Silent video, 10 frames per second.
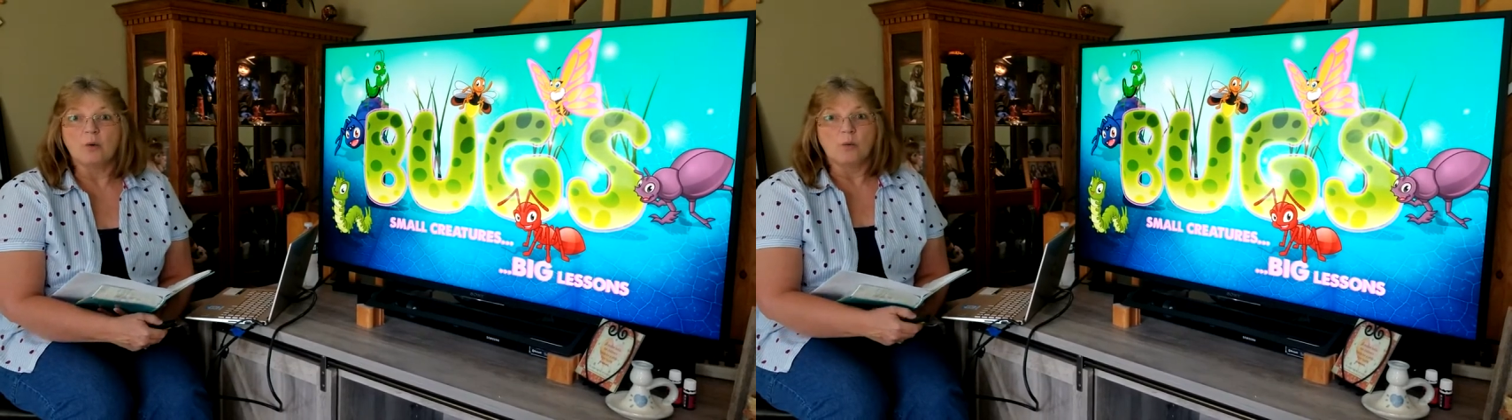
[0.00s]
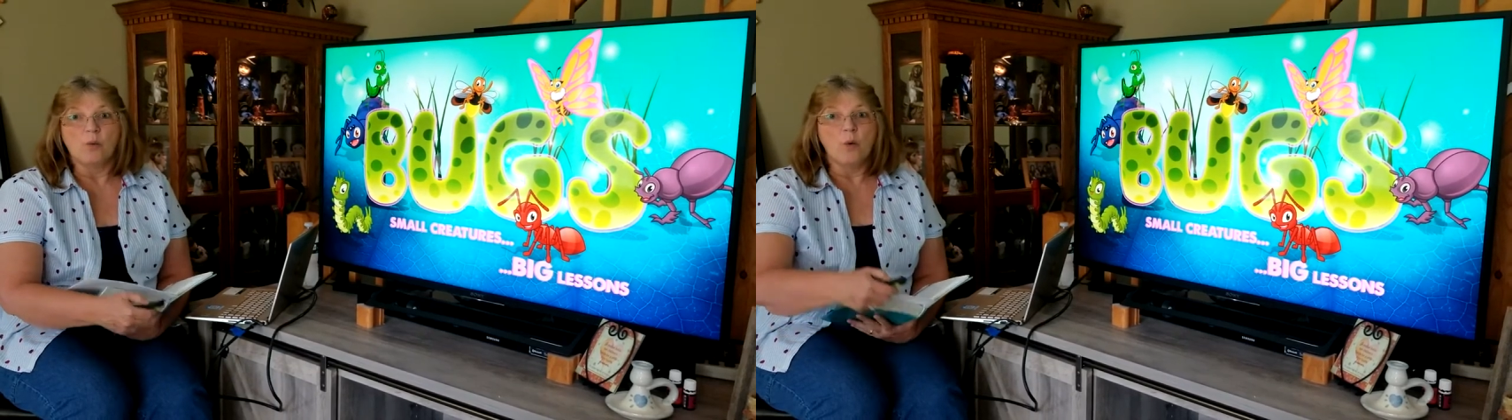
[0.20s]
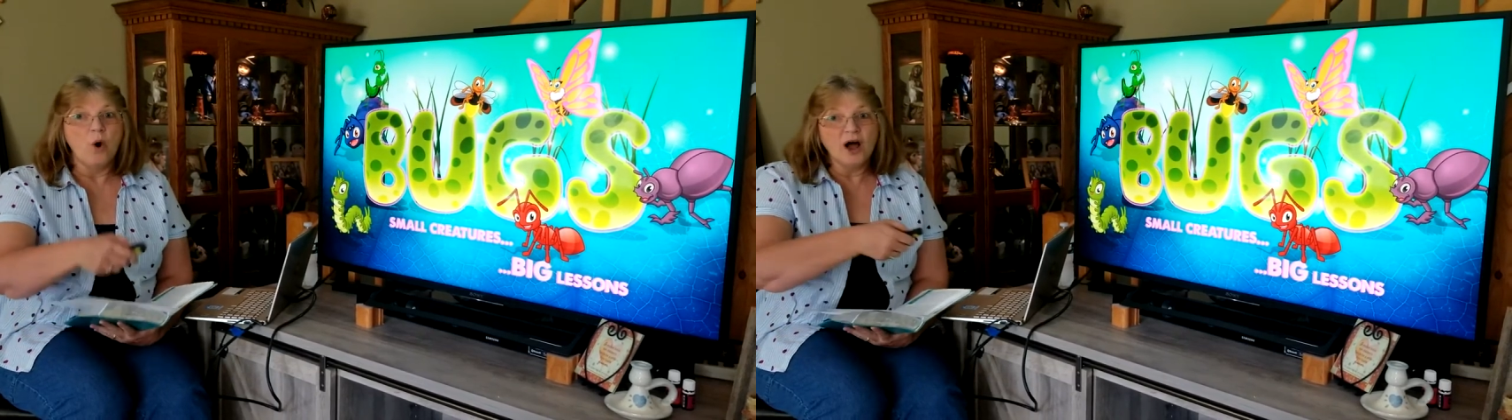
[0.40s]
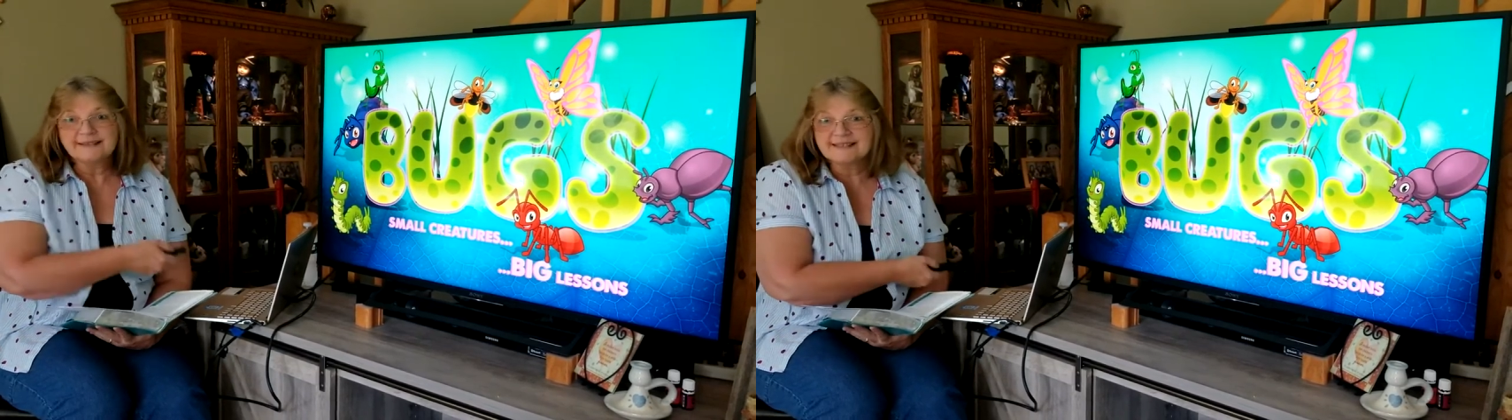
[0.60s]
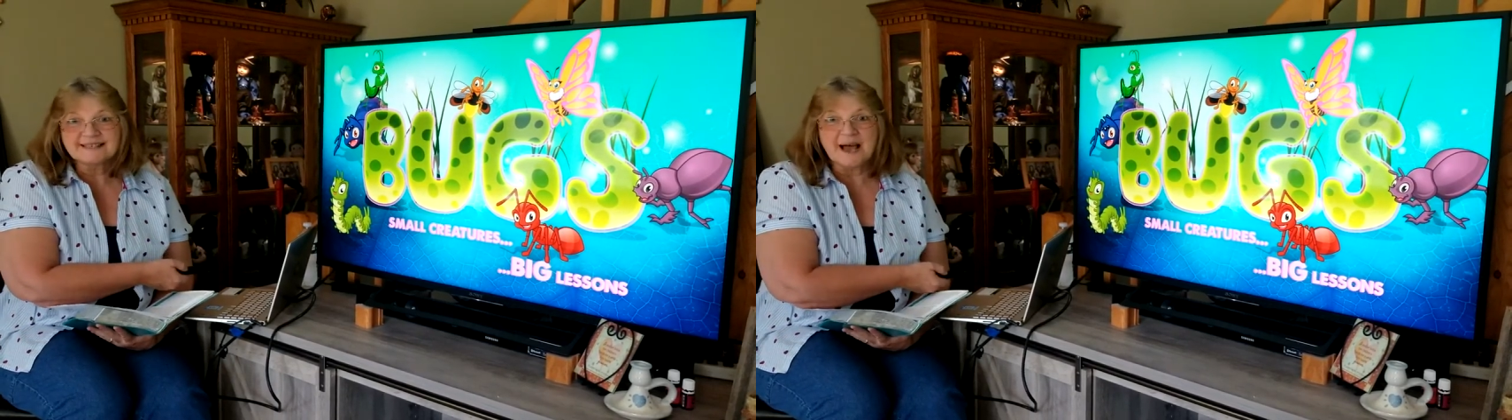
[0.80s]

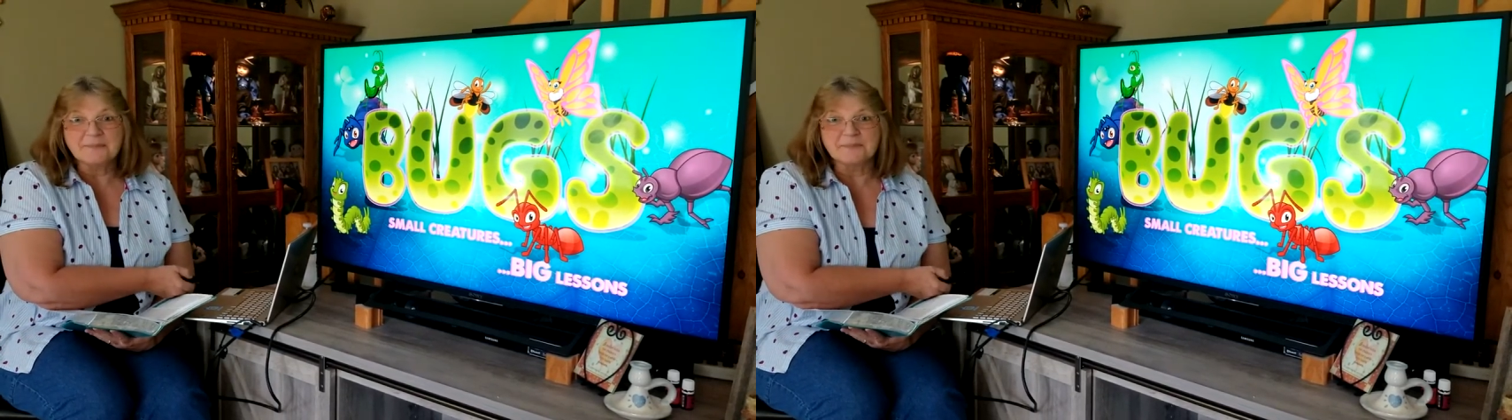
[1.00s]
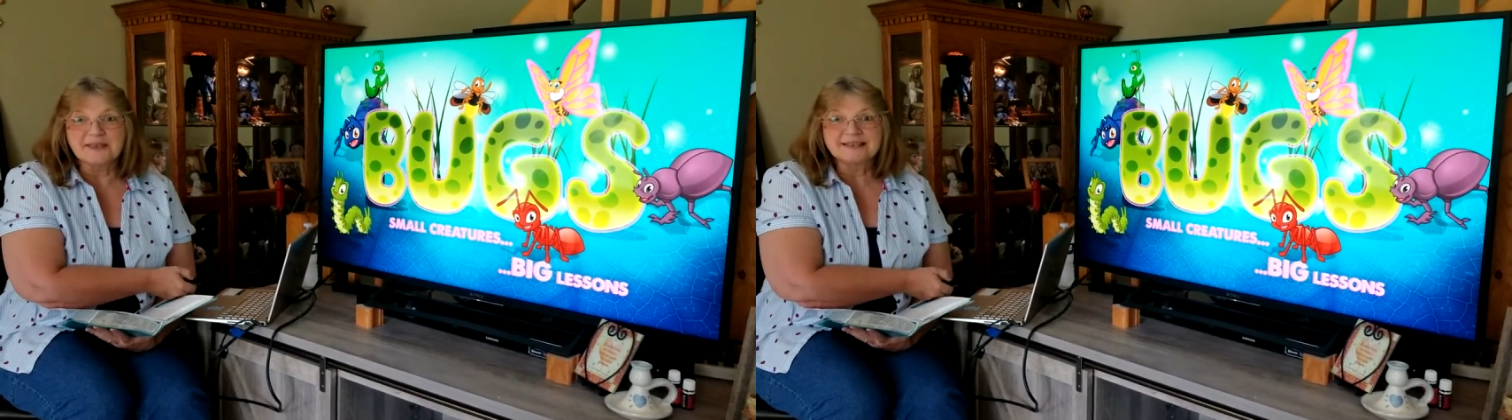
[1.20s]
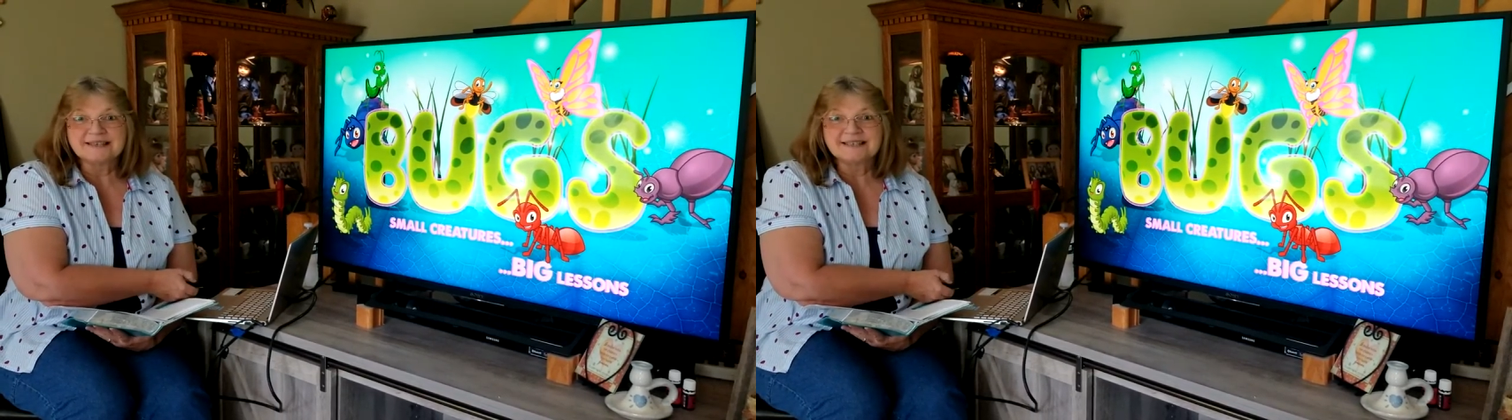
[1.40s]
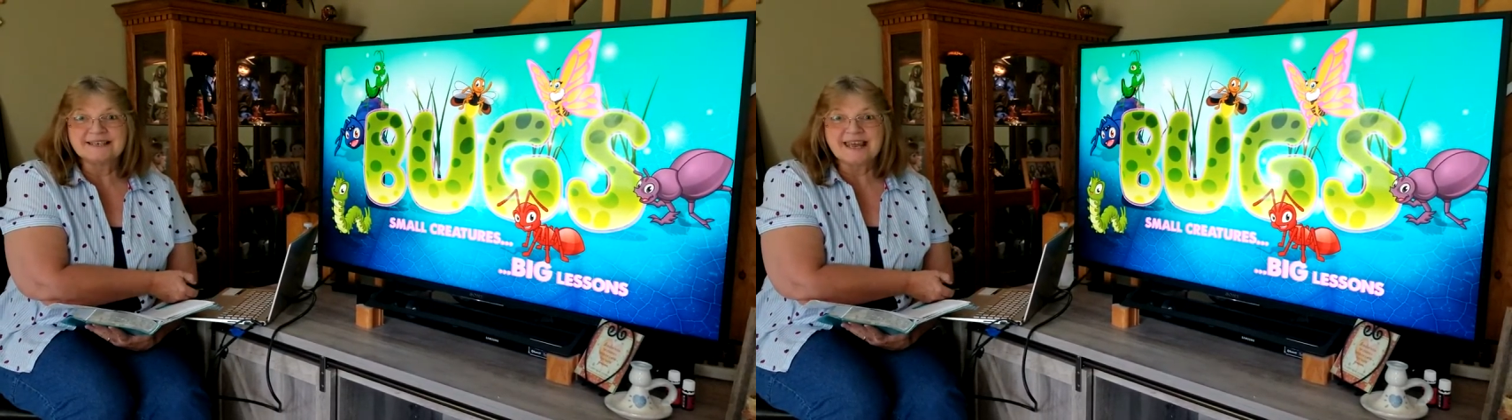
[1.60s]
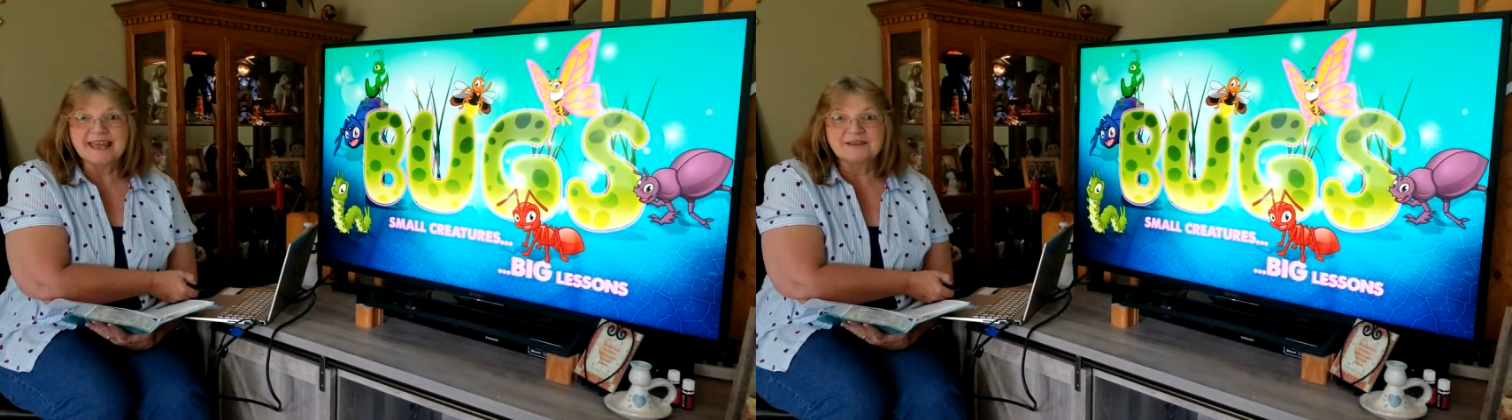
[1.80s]
what's up is
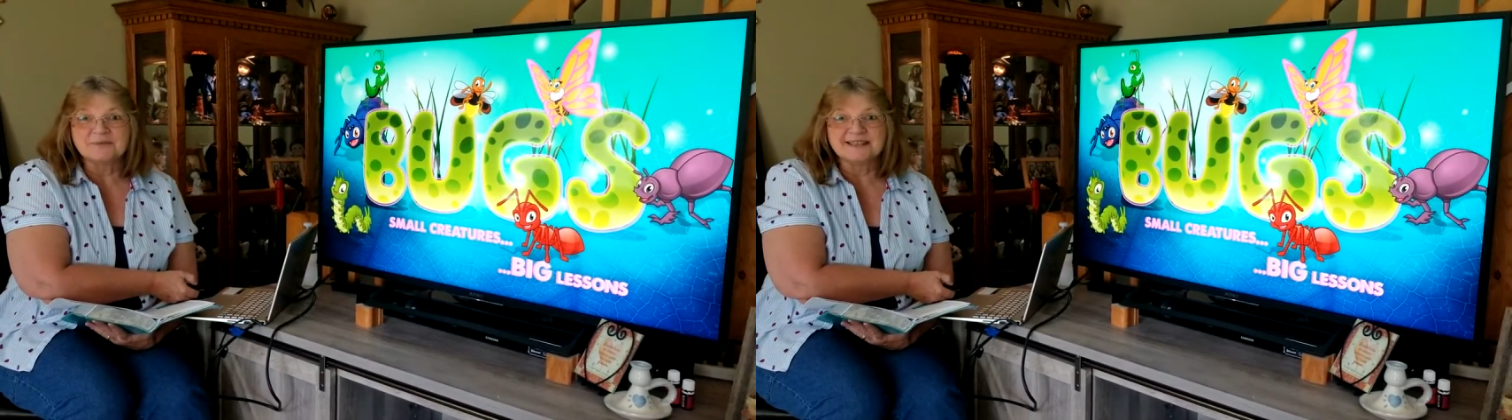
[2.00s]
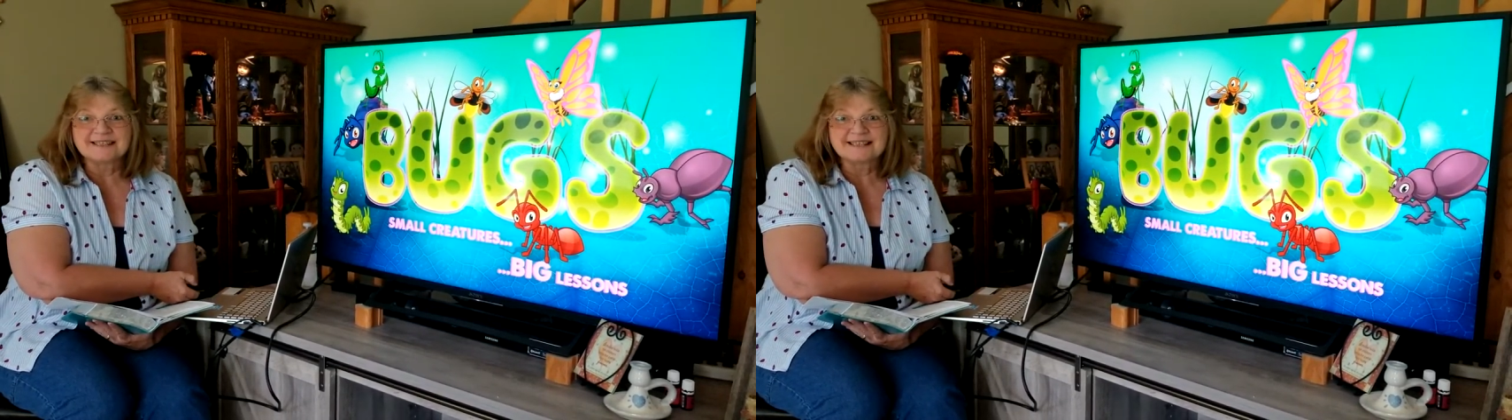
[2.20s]
today with